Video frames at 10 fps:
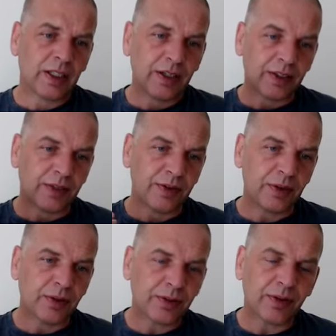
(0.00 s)
that if you
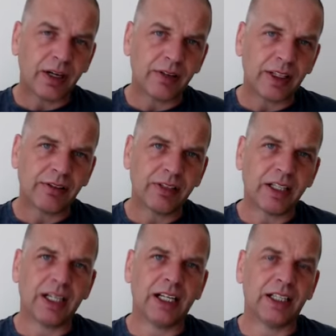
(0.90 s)
throw that
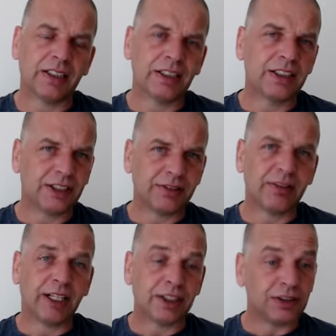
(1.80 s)
right hand, it's in
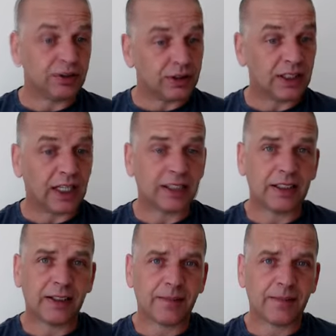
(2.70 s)
range and you can land it.